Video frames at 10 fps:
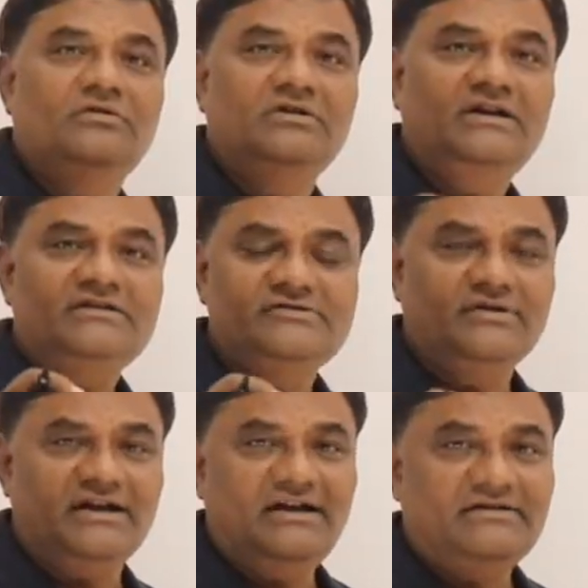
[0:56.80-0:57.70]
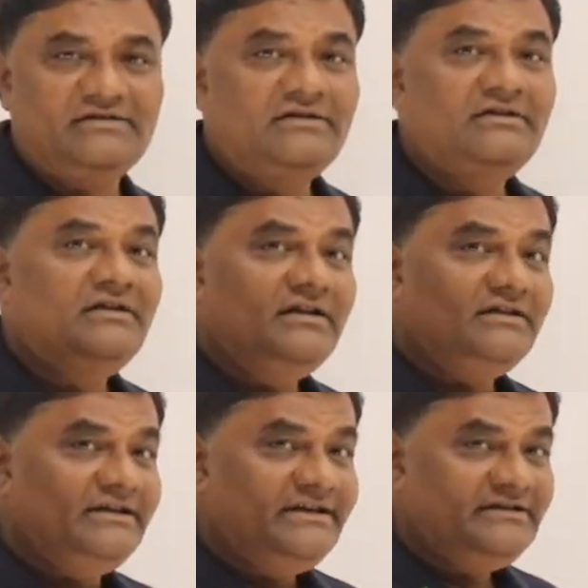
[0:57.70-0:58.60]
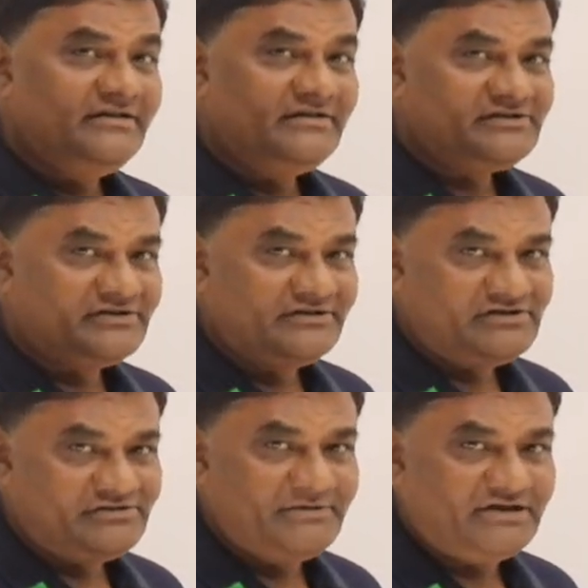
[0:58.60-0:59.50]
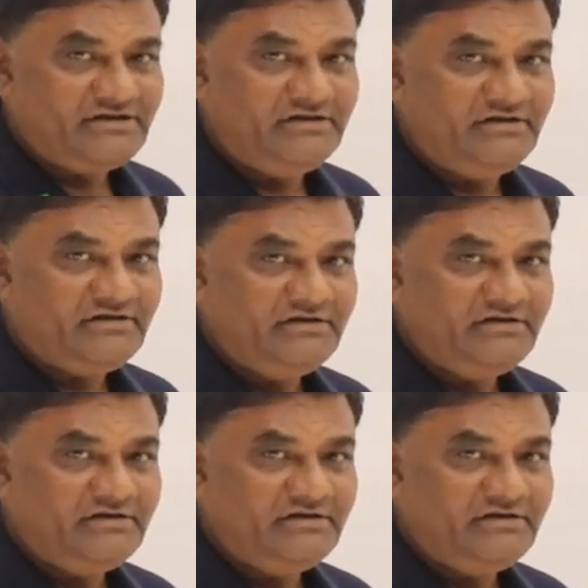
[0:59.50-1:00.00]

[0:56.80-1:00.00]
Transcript: Let us look at linear search method.